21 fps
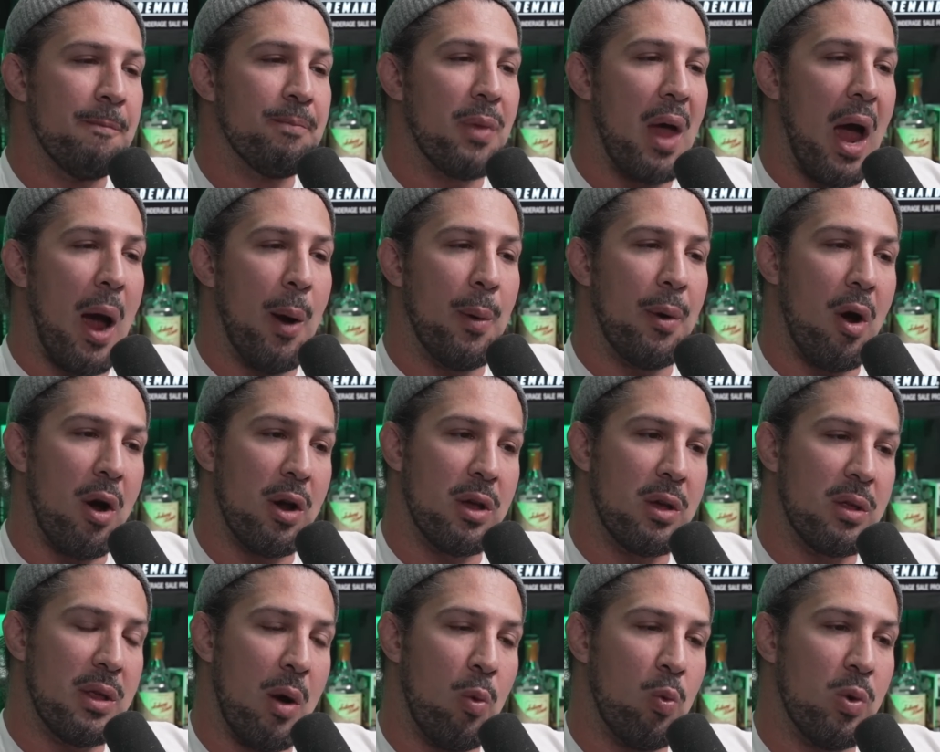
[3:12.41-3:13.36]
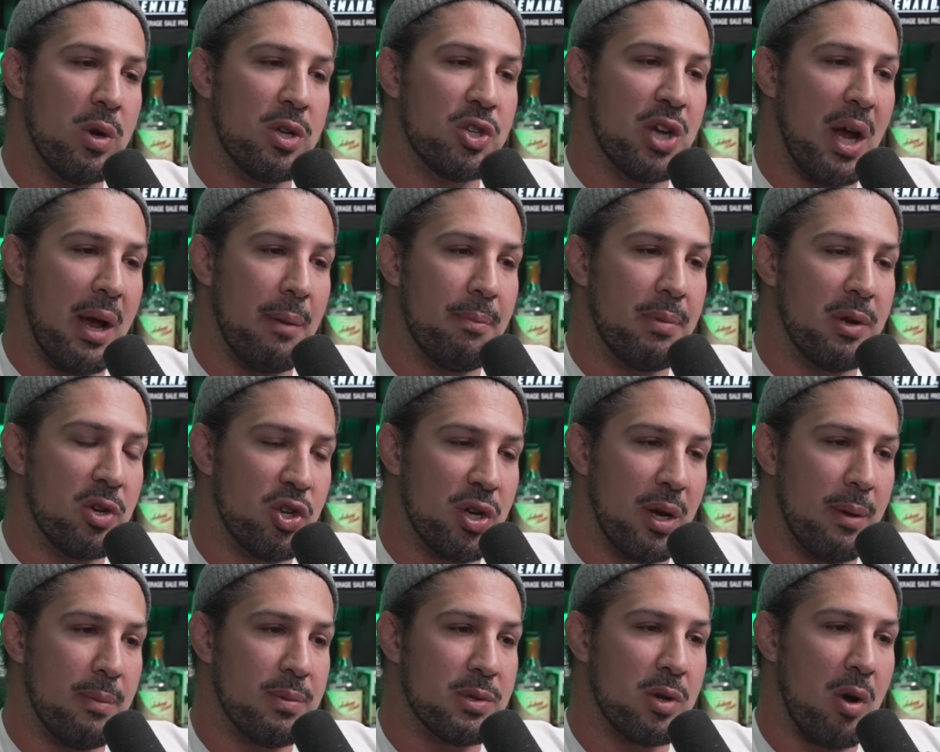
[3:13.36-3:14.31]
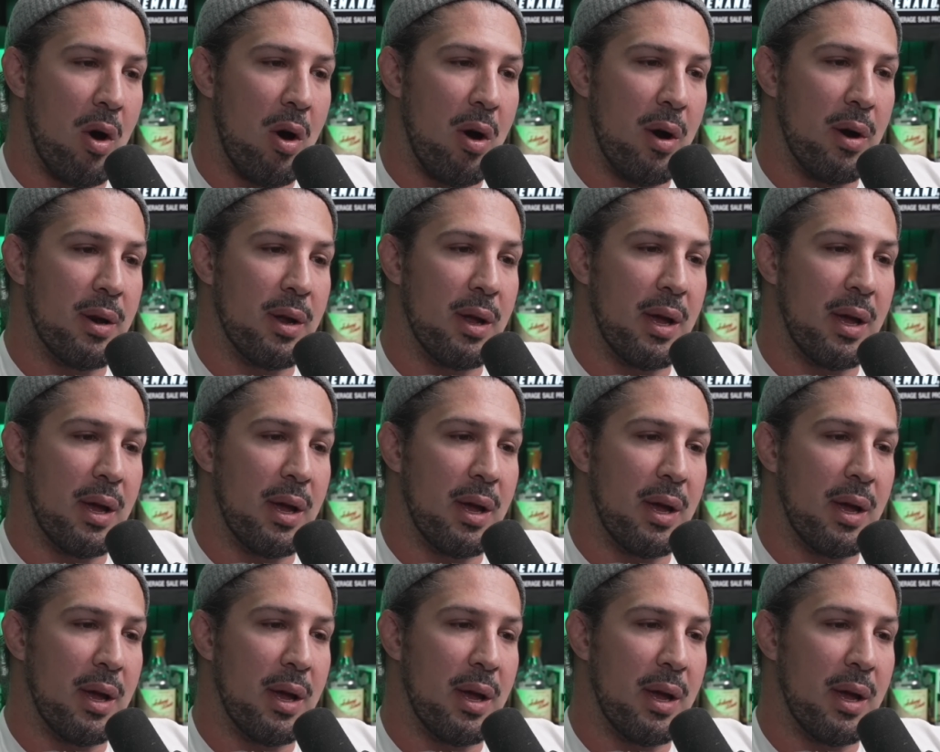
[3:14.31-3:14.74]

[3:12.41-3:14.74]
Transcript: I would argue that one championships card